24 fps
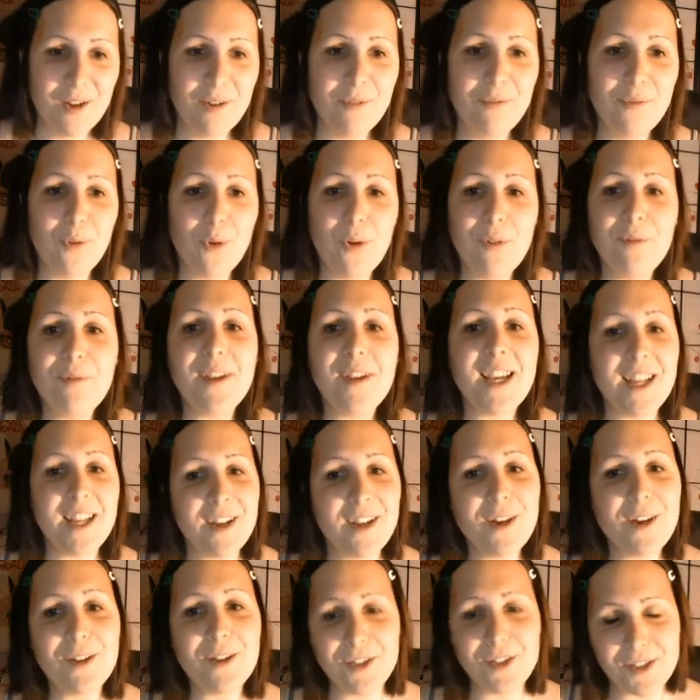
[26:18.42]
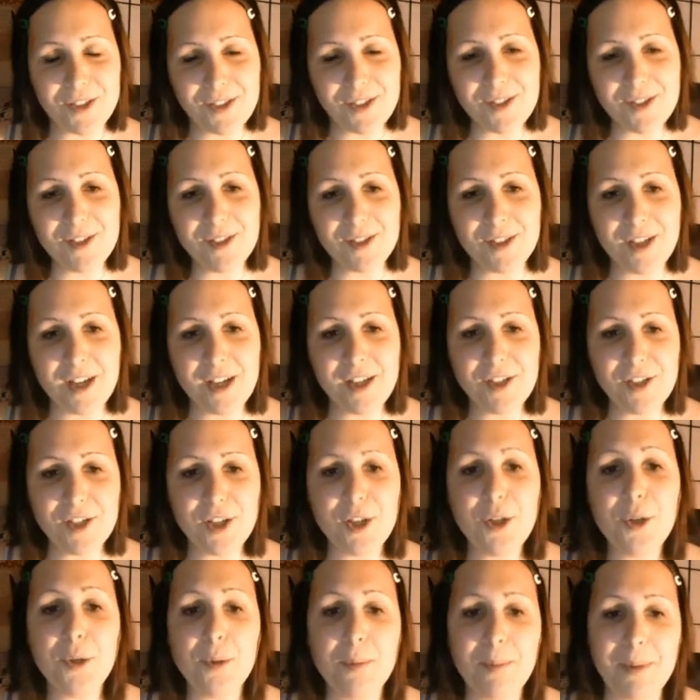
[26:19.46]
four feet? No, just uh,
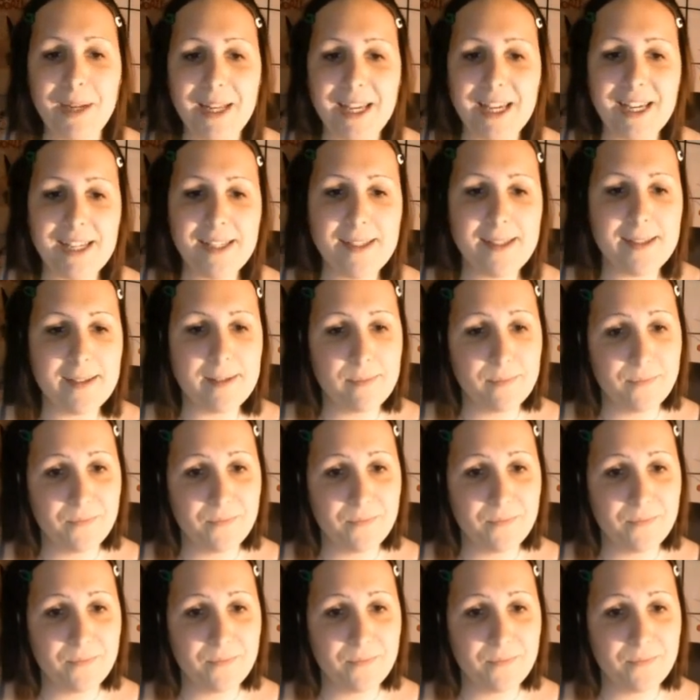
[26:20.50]
two, please.